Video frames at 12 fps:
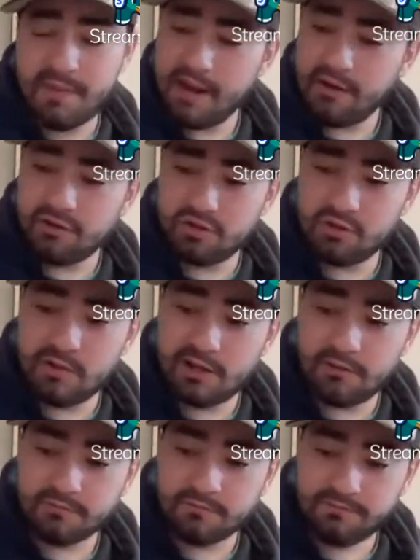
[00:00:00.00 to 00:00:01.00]
water there.
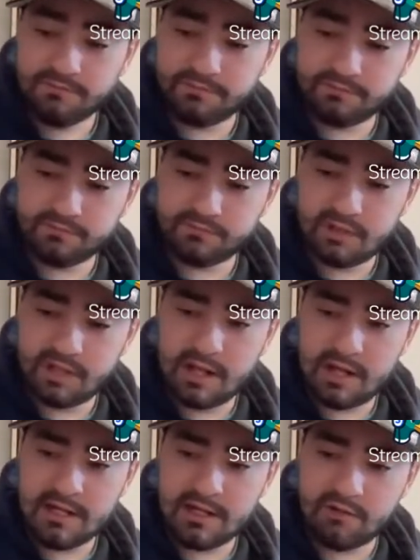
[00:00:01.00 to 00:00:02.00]
Normally I would use slip,
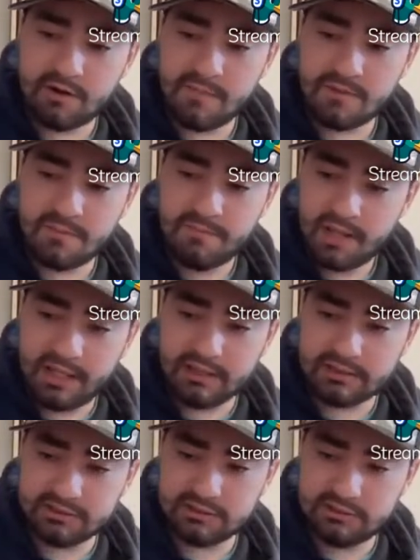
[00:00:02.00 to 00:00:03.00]
and I didn't
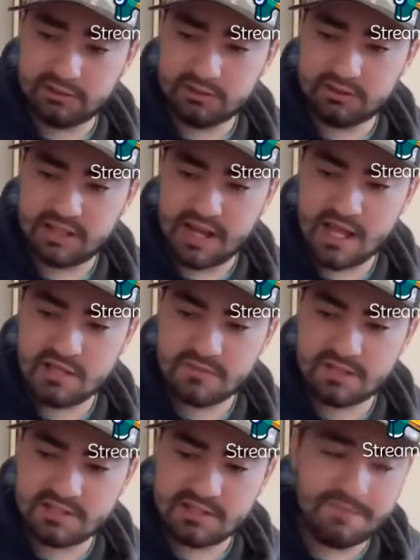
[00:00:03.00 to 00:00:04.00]
grab the bucket
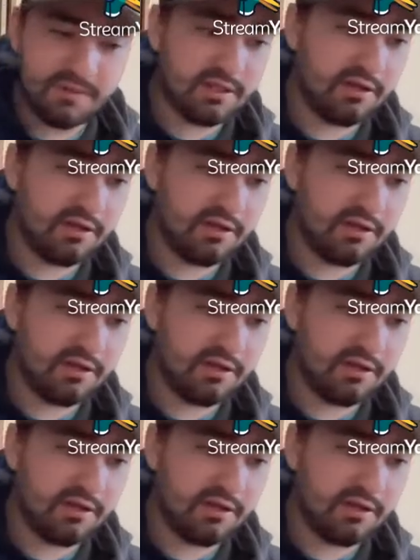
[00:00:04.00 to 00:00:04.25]
that has my